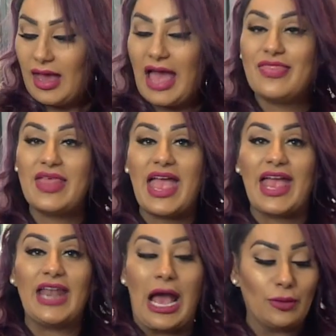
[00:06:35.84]
And
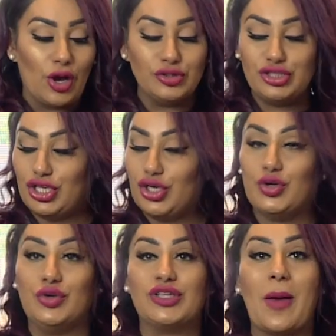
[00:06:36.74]
then I'm going to
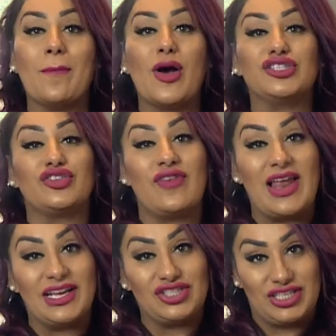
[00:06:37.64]
use
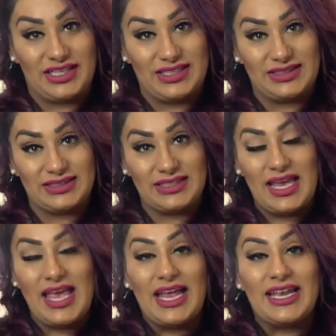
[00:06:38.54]
mozzarella cheese.
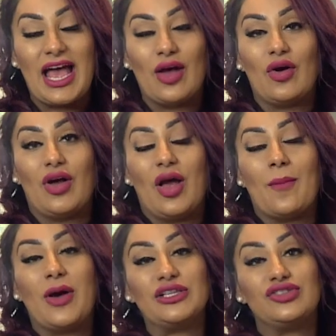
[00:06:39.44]
Now
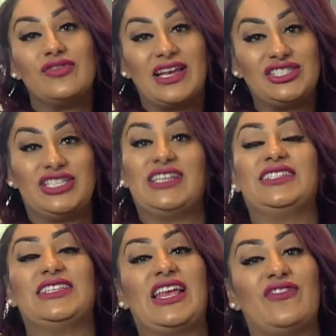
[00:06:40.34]
mozzarella
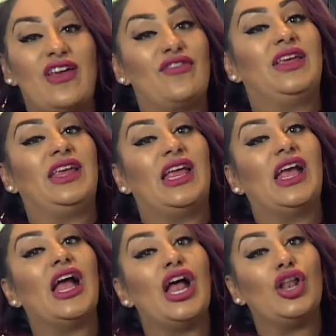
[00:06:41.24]
cheese is very
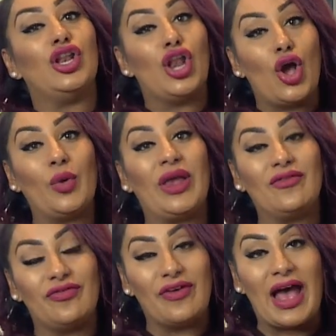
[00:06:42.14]
low in
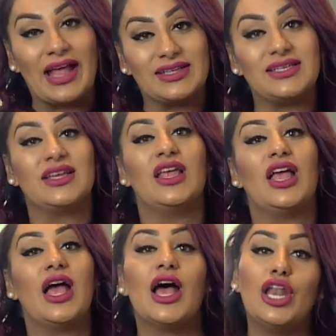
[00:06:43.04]
fat,
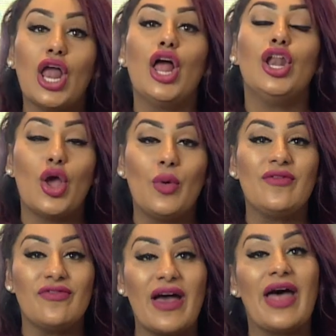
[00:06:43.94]
a lot low
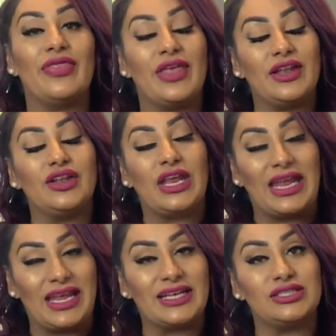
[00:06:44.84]
in fat than
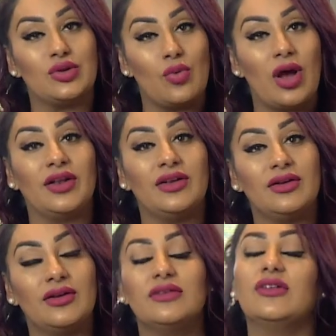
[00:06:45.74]
it is the one,
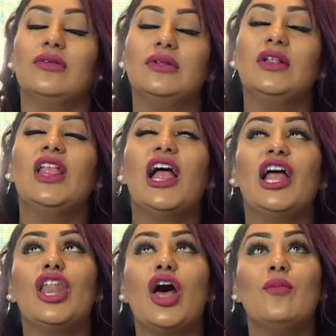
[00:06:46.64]
so a
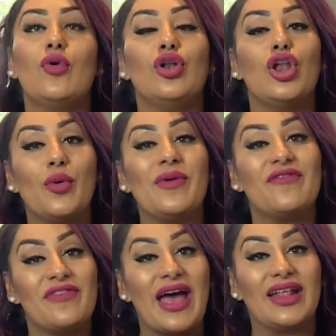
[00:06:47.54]
lot more low in
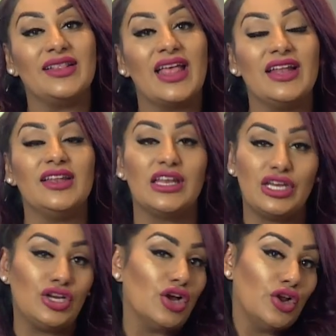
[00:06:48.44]
fat than
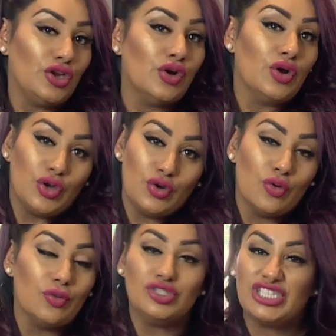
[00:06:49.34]
your
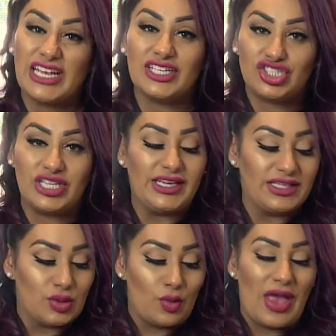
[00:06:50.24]
normal cheddar
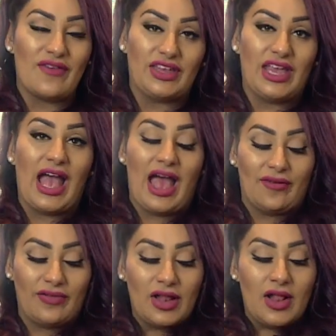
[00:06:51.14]
cheese or whatever you
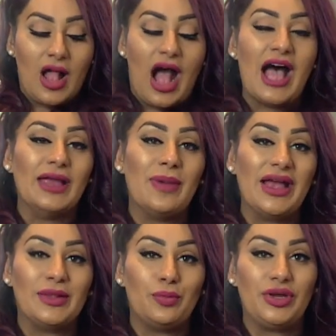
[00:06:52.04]
have. I
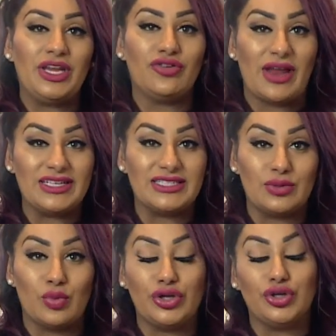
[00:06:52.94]
buy the
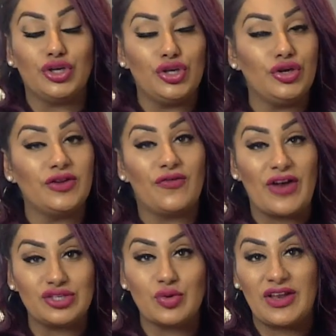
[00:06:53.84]
pre-grated one. You can use
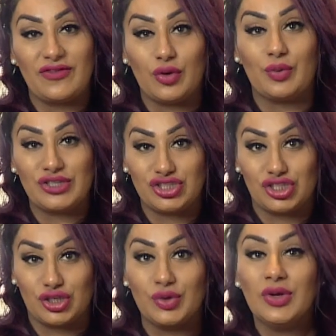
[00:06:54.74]
fresh one if you wish
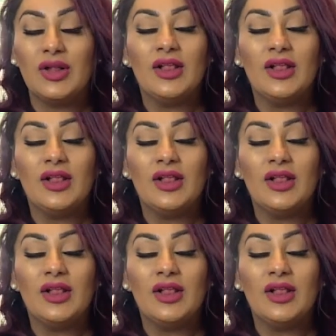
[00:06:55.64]
to.